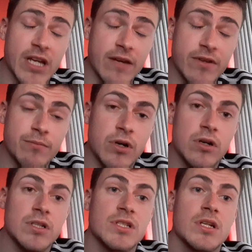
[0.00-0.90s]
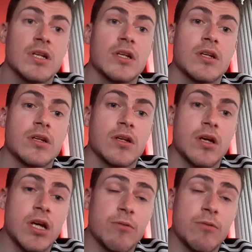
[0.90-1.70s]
David Moyes. Uh,